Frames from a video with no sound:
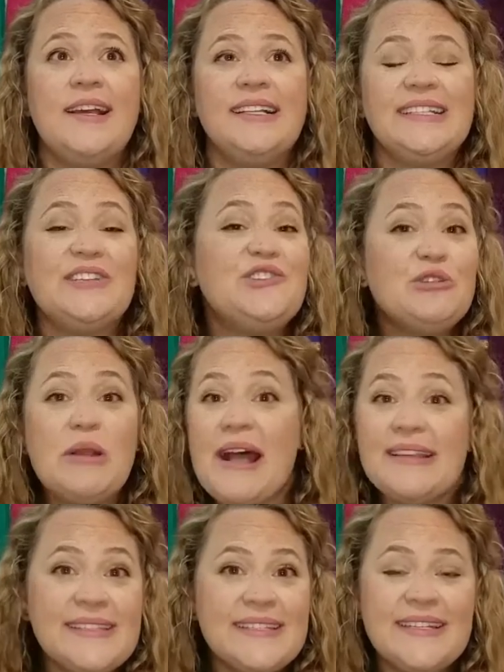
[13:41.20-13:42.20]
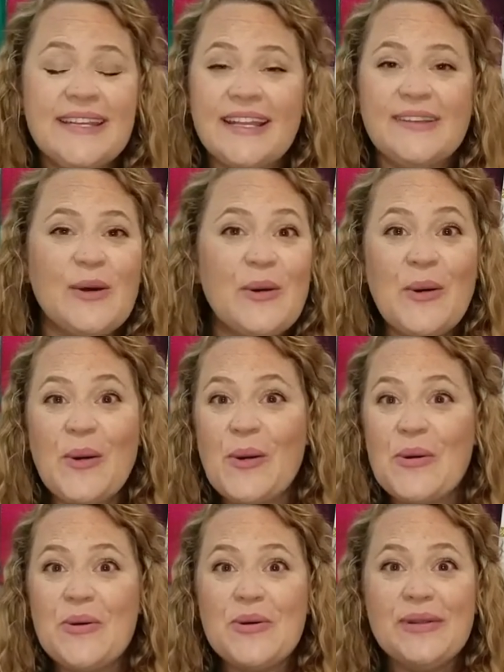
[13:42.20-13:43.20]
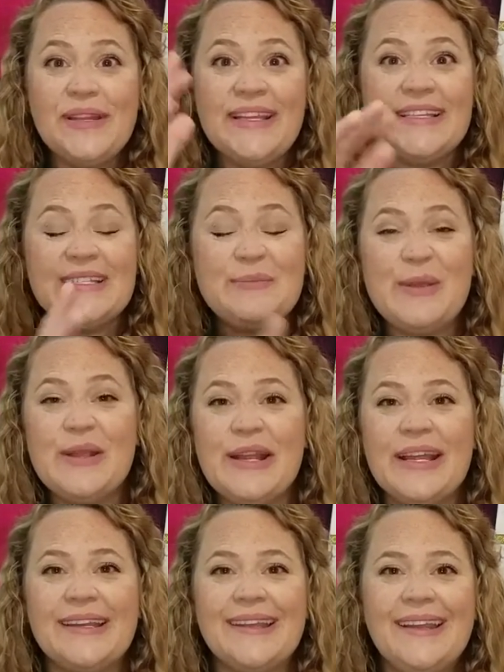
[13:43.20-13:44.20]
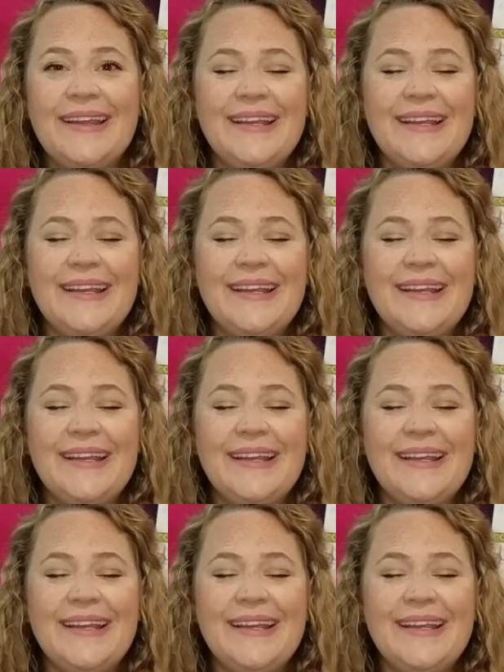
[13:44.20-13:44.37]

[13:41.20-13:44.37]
to trust that the Holy Spirit